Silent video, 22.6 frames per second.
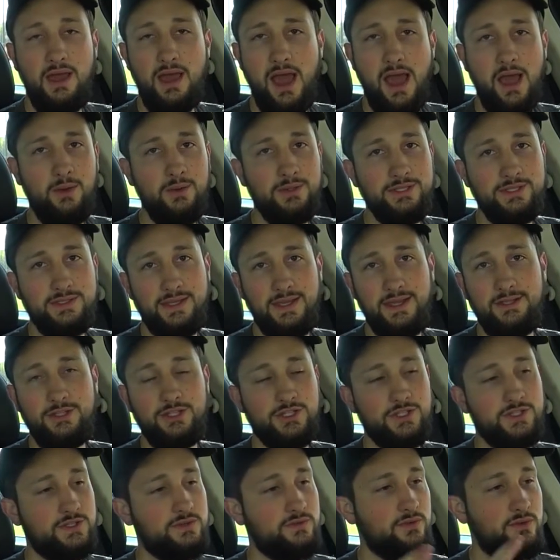I would say
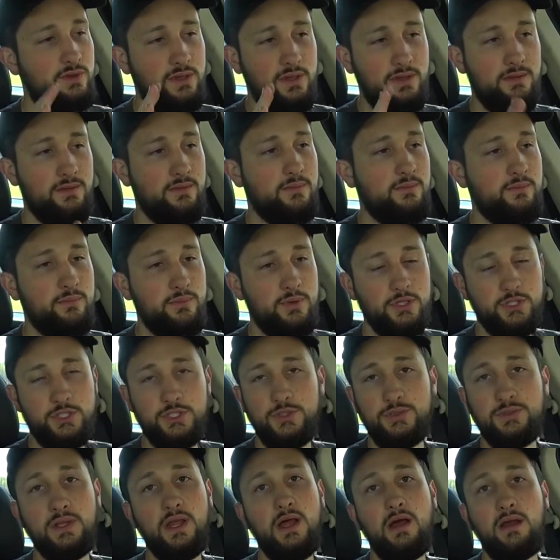just
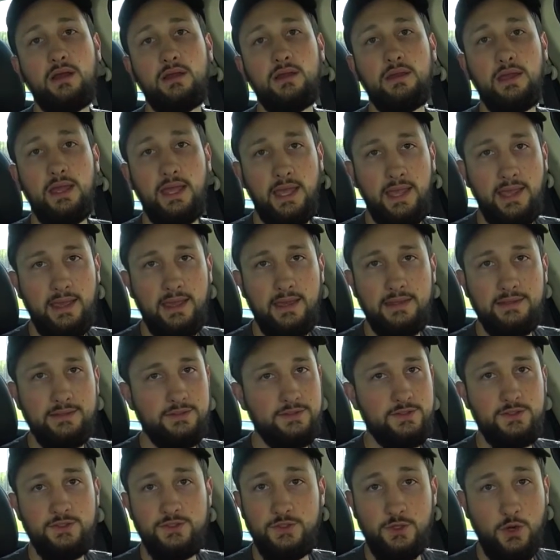push your luck
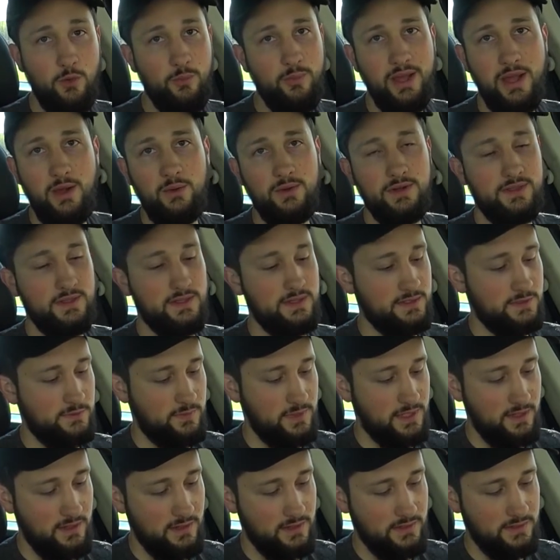and don't buy one of these,
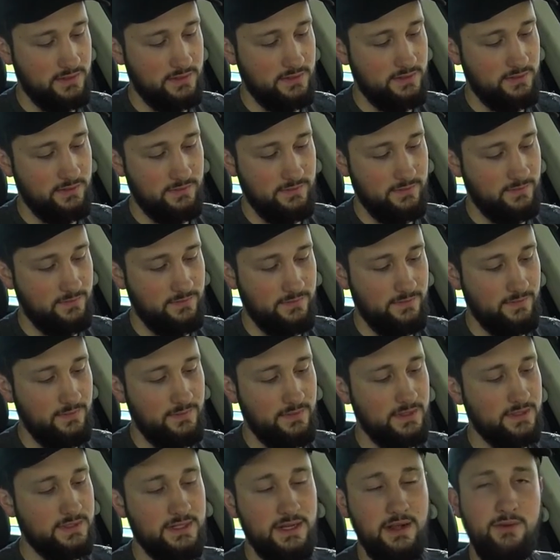because
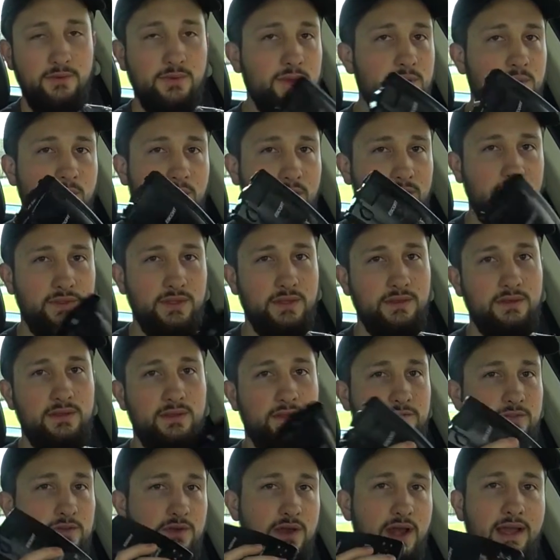it's not really worth it.
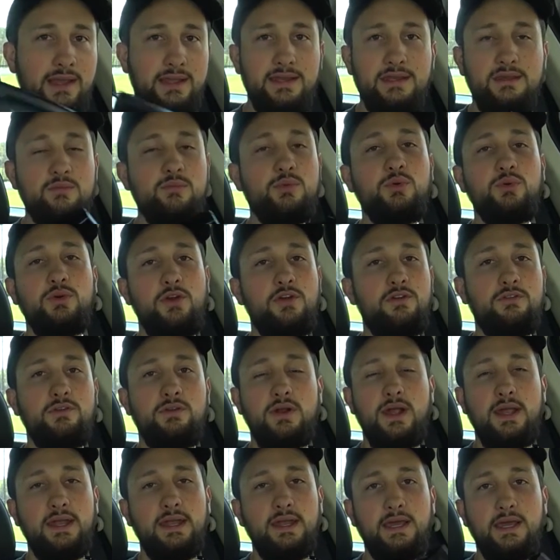If you're not getting pulled over
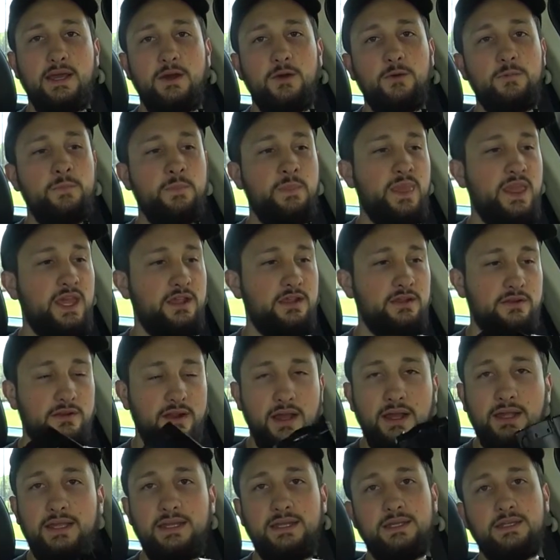right now, you're
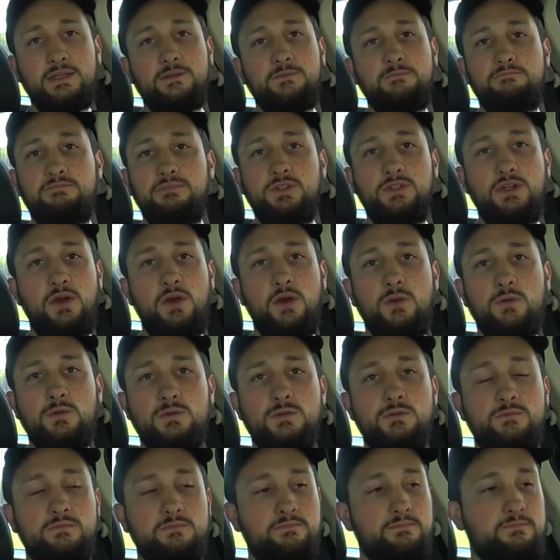not getting, you know,
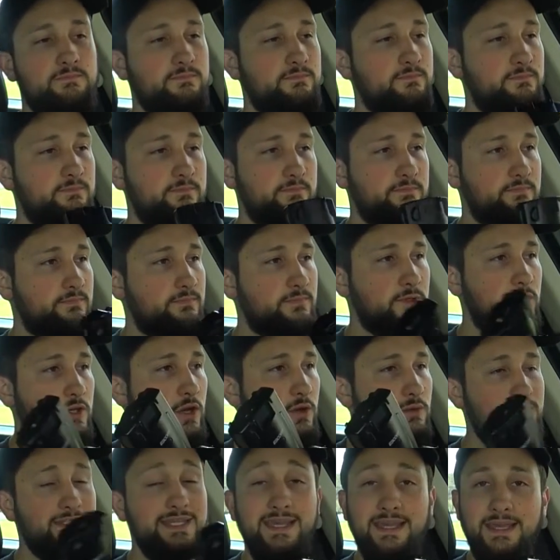
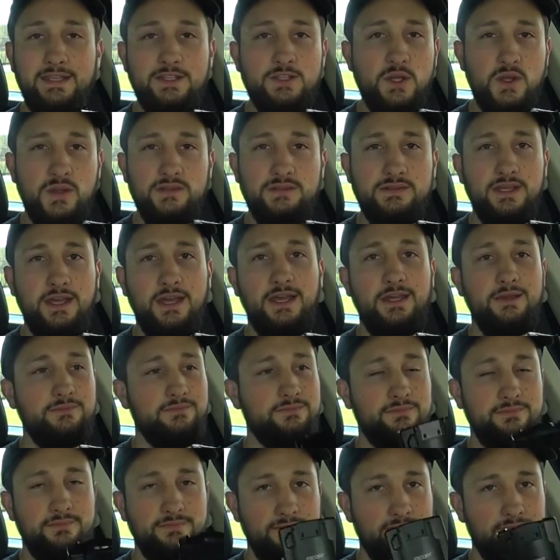tickets all the
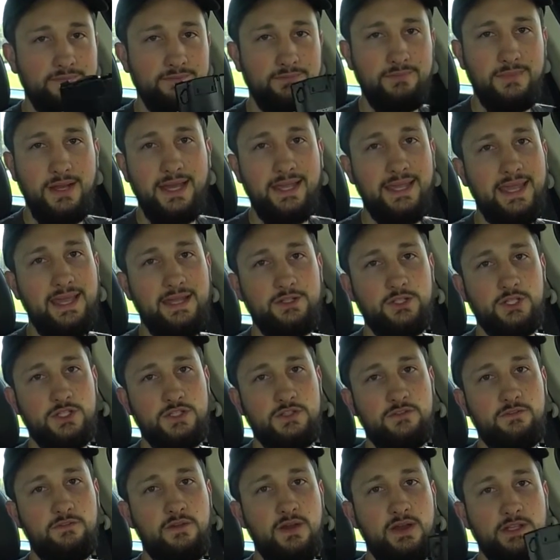time, I can't
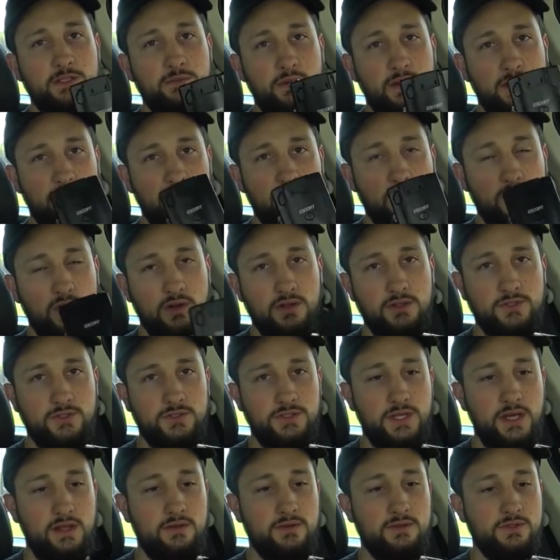justify spending
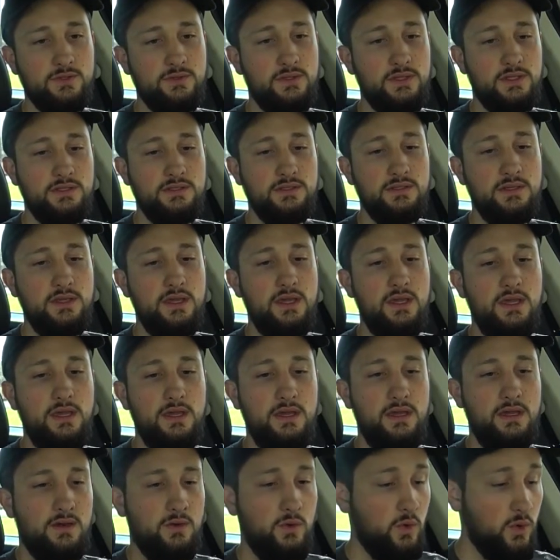$400 on this,
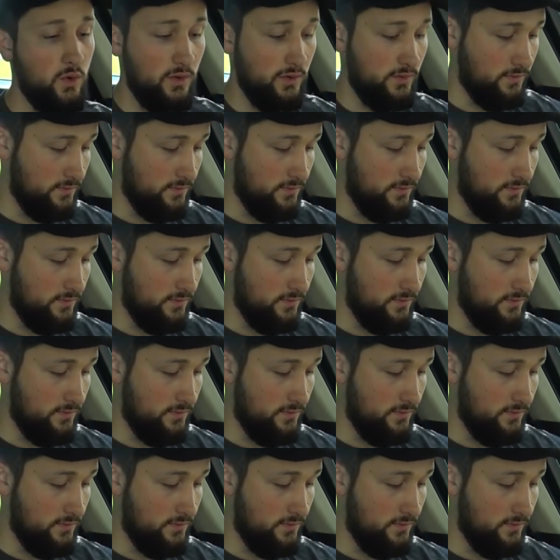or